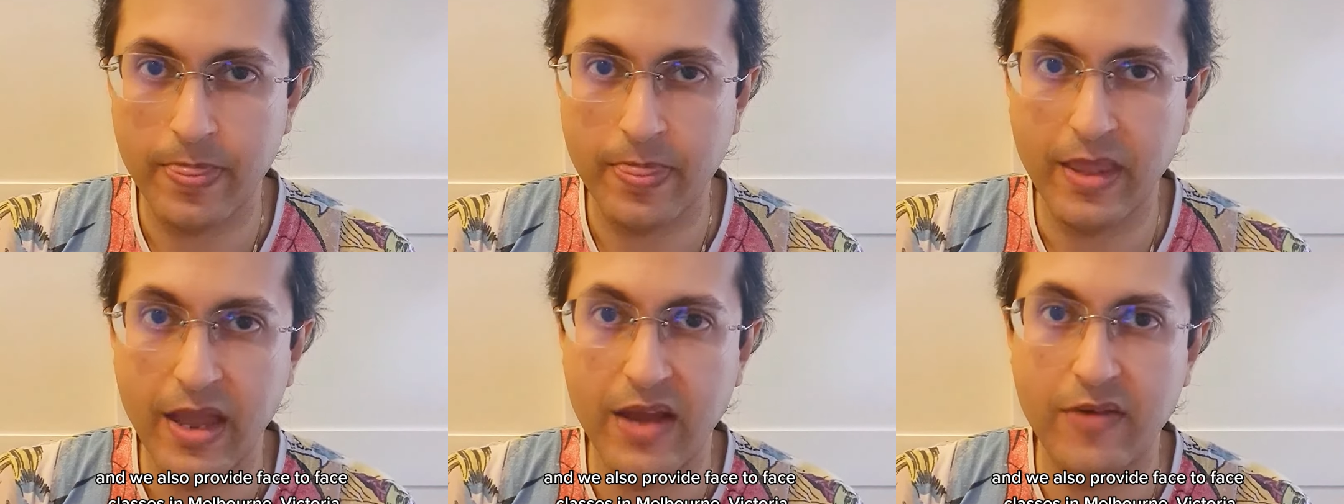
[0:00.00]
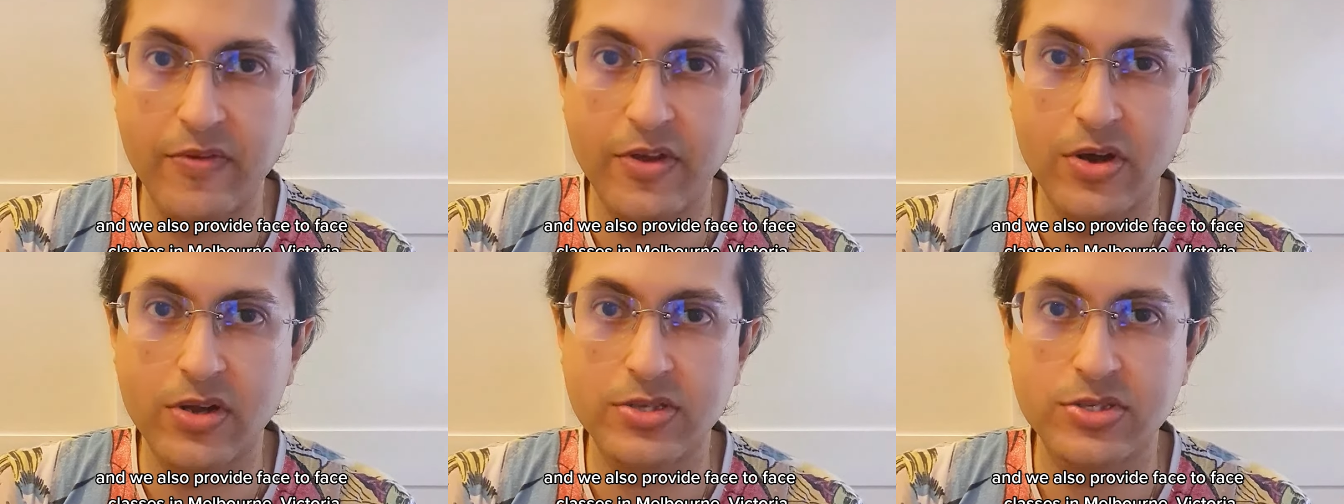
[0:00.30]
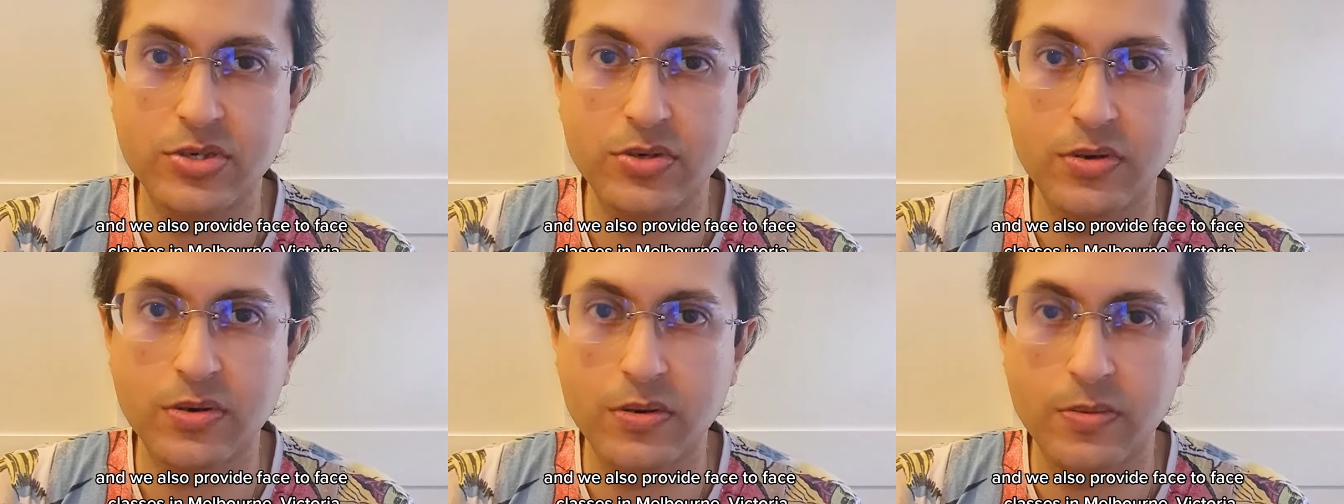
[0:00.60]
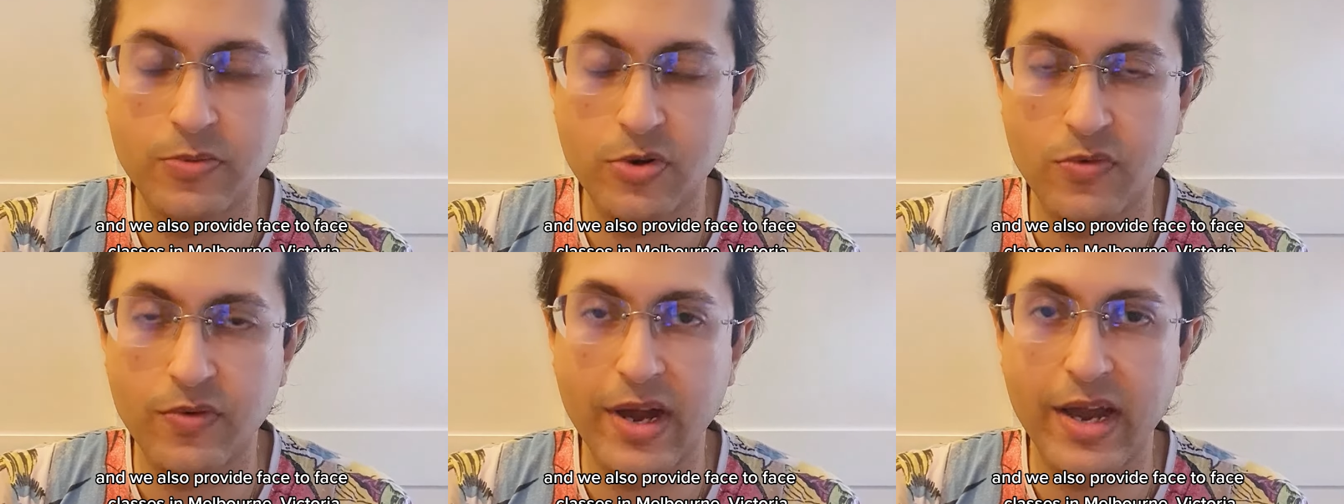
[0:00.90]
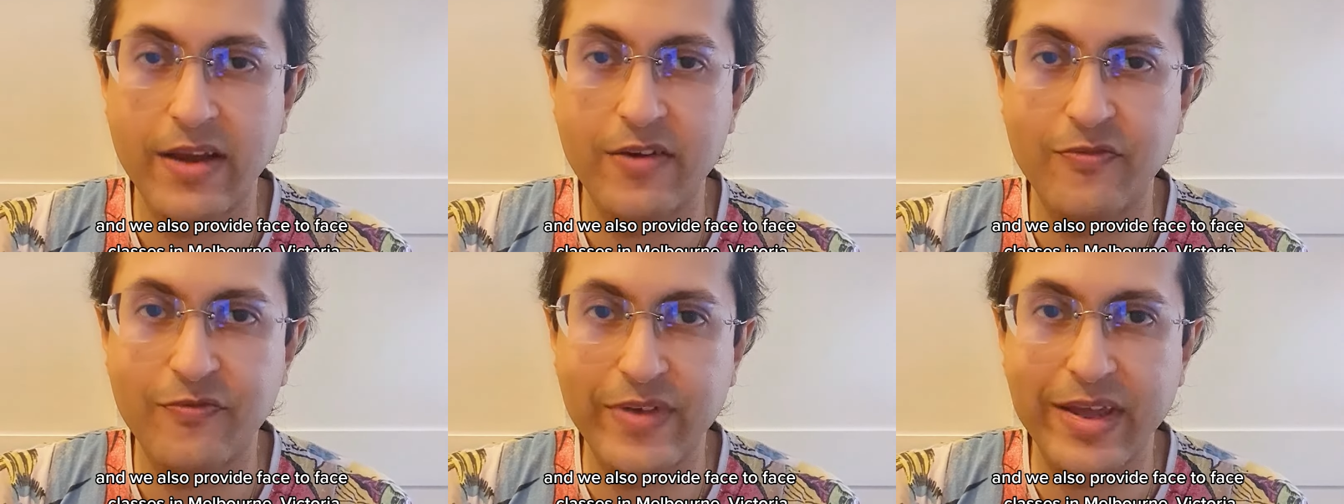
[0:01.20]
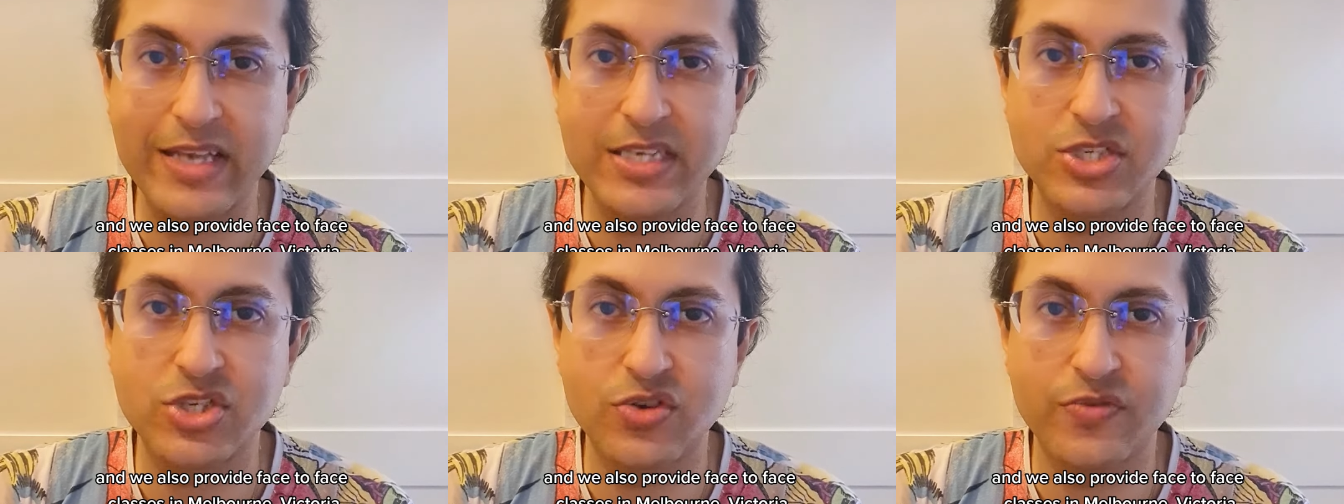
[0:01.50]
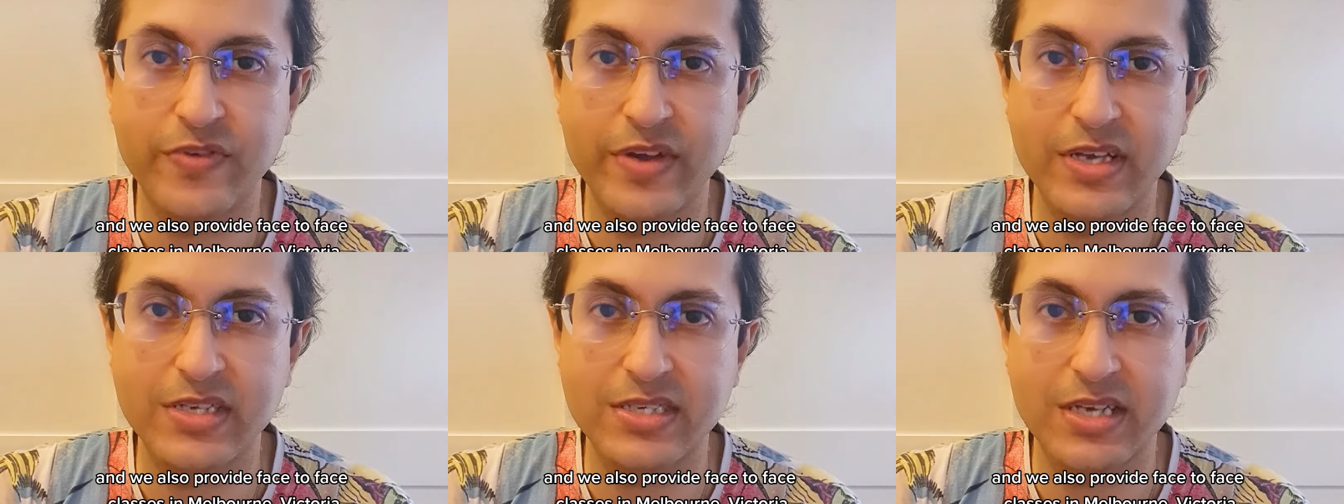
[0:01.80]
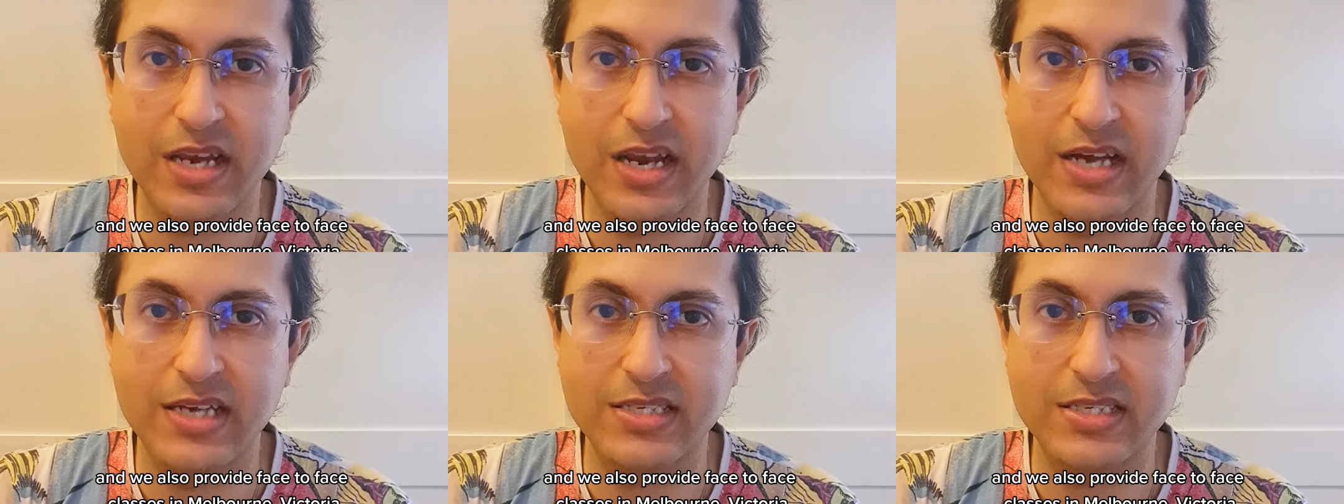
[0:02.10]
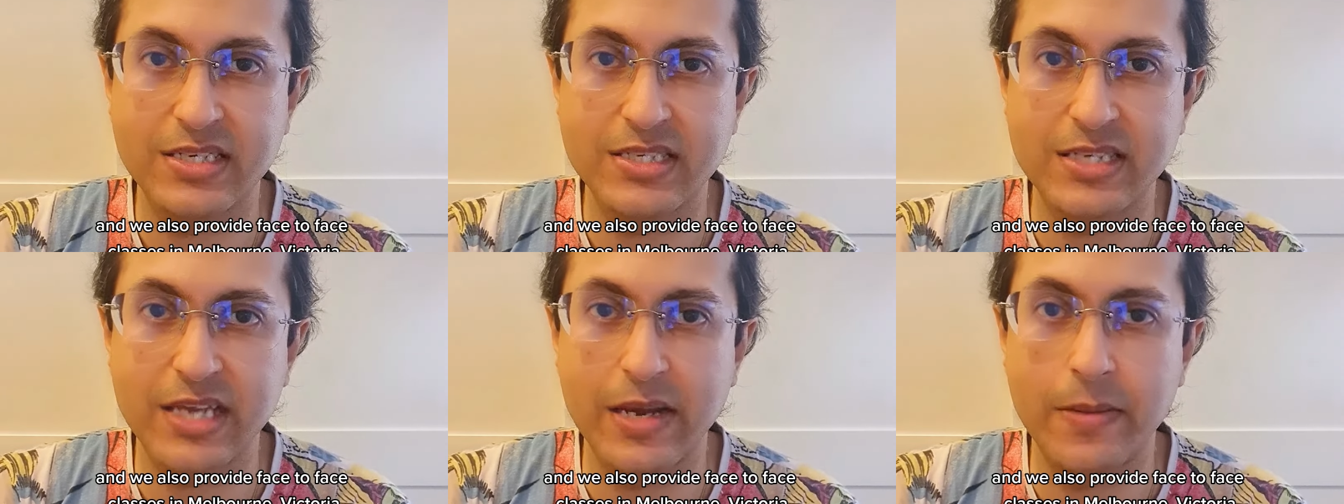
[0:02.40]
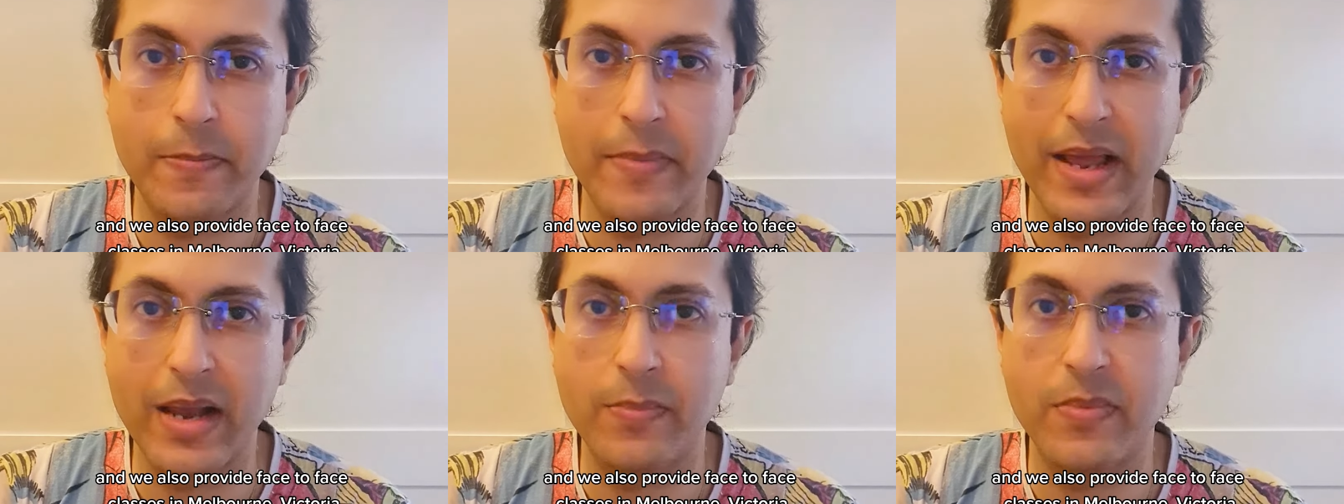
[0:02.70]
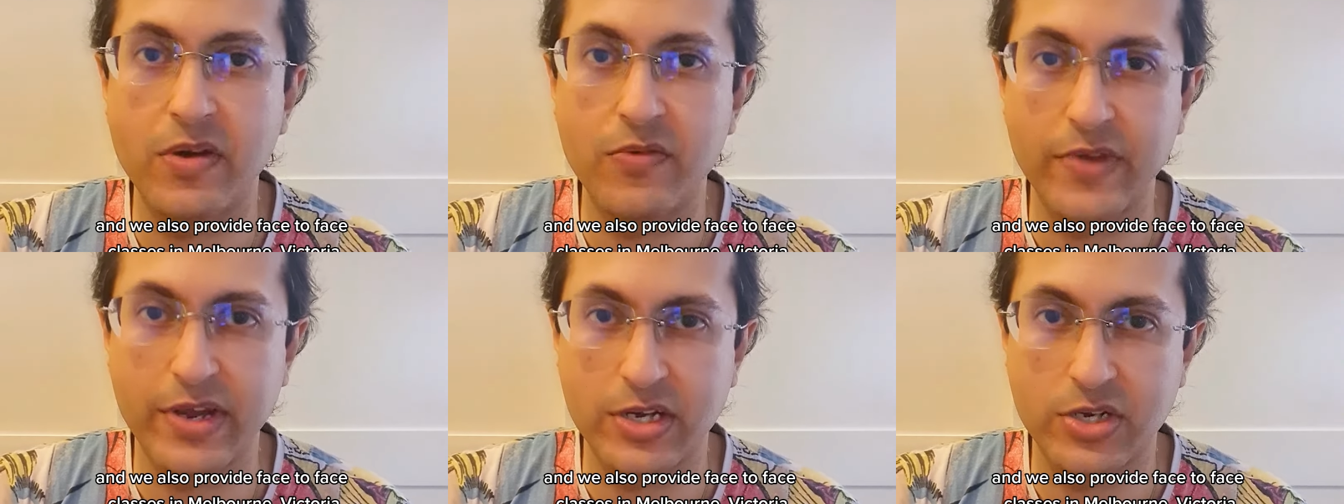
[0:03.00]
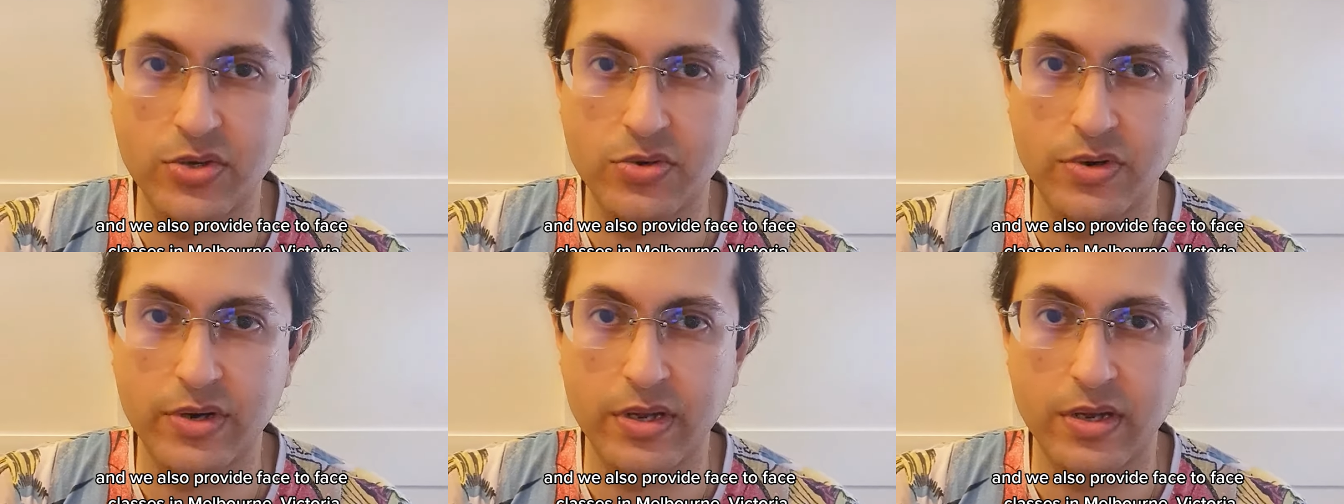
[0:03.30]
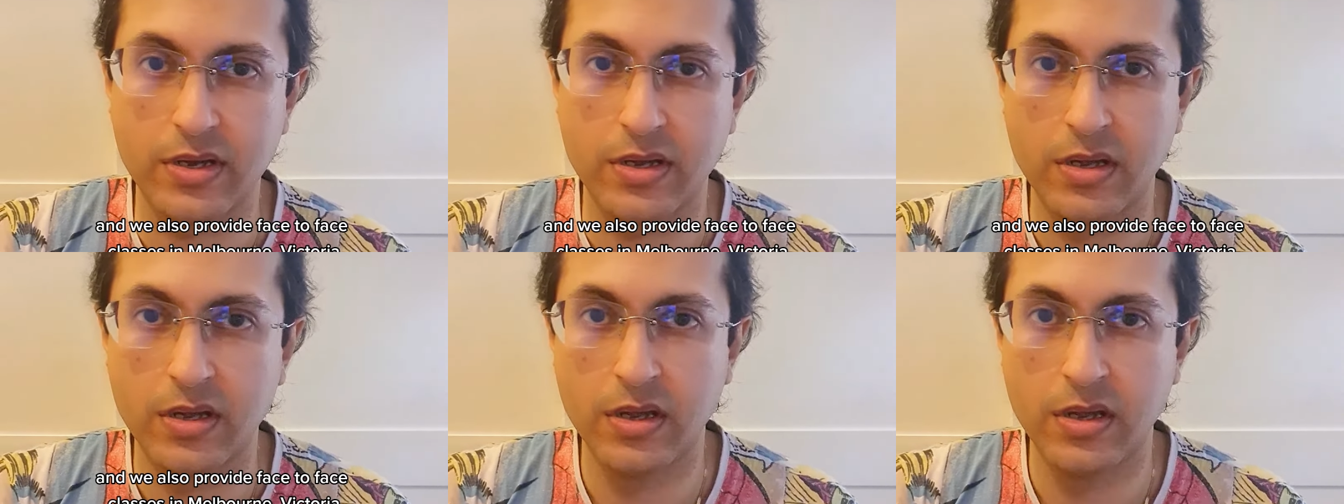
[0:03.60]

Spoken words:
and we also provide face-to-face classes in Melbourne, Victoria.